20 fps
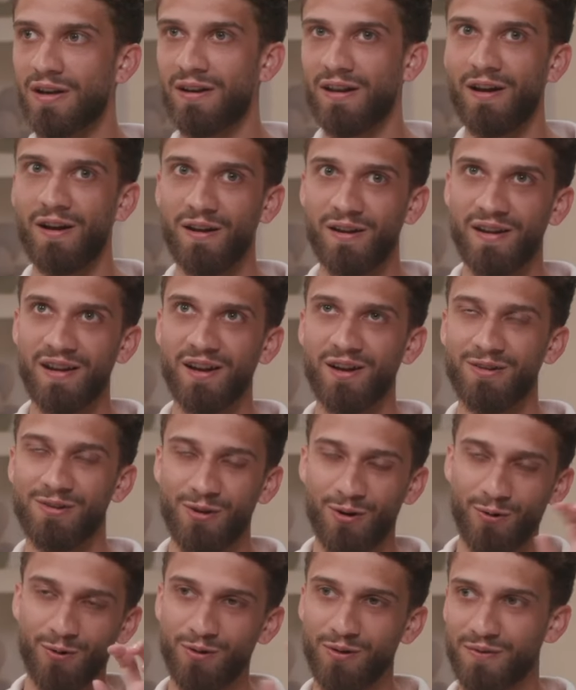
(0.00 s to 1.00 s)
Like,
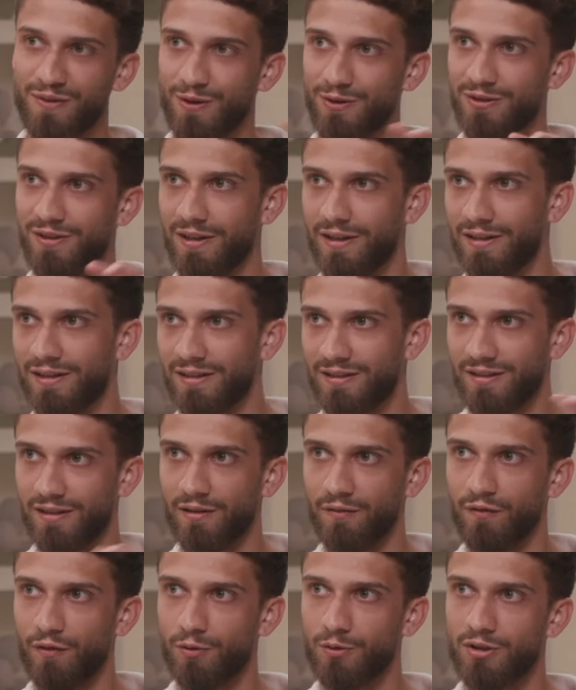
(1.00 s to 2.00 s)
not all of those things,
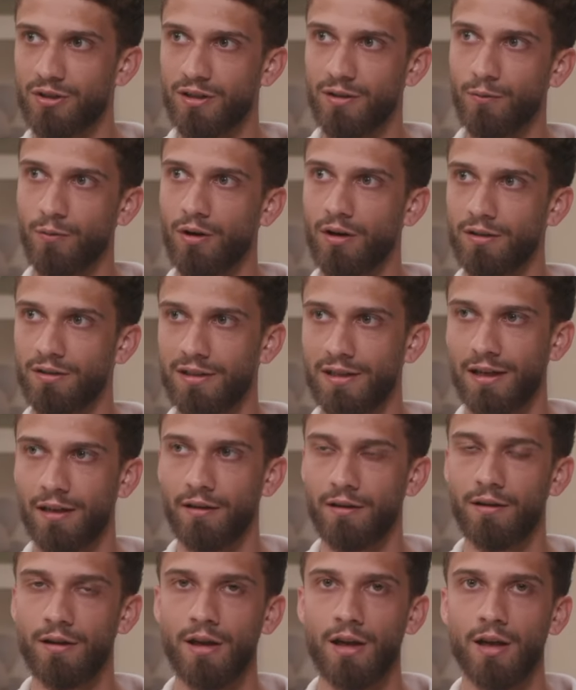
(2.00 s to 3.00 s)
unfortunately, work
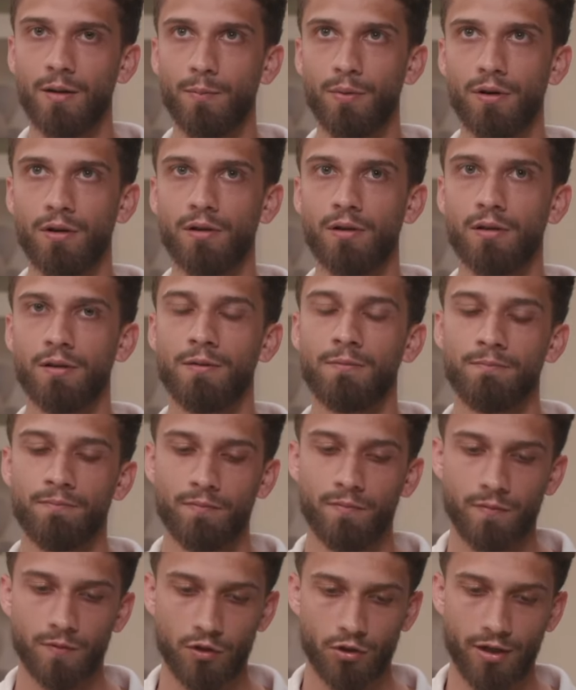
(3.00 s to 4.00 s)
together, but
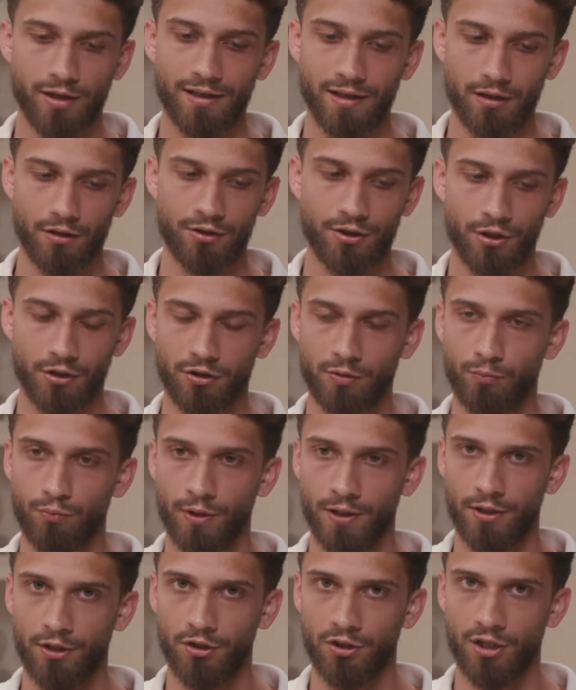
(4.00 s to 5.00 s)
try to get your search
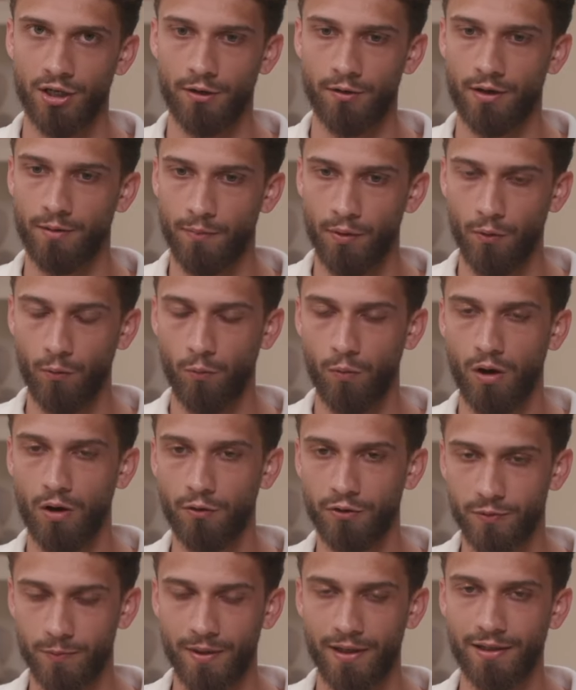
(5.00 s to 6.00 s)
impression share up
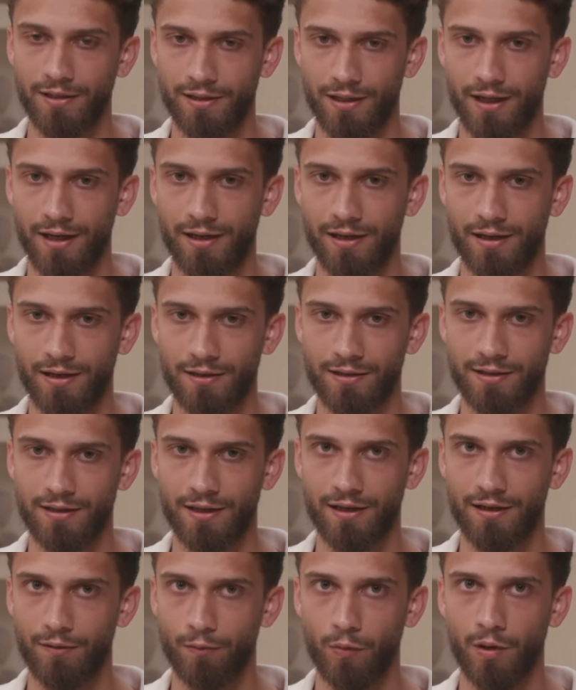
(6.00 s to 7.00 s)
whilst maintaining a
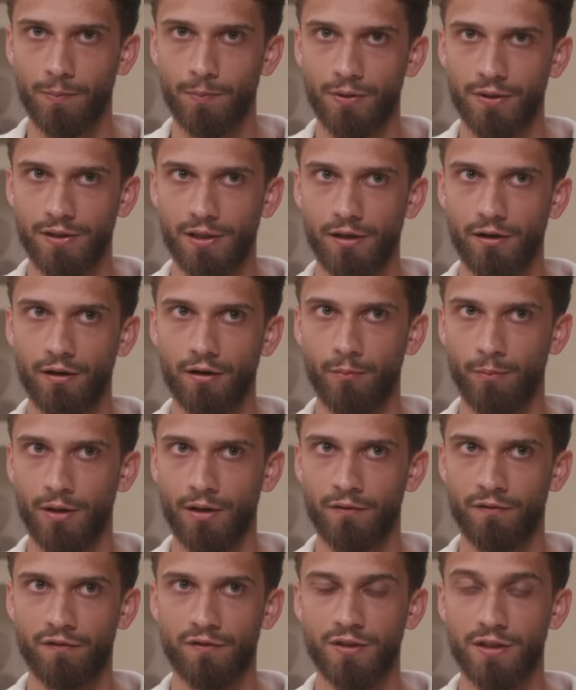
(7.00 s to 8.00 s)
steady 1% and
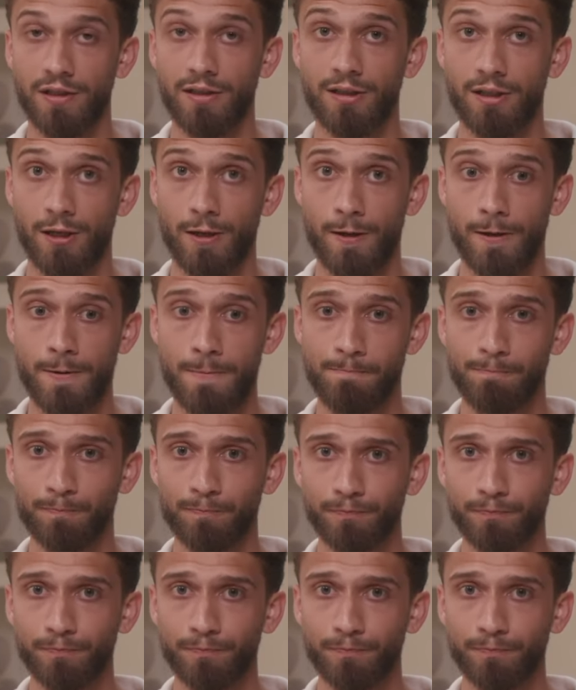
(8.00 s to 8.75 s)
above CTR,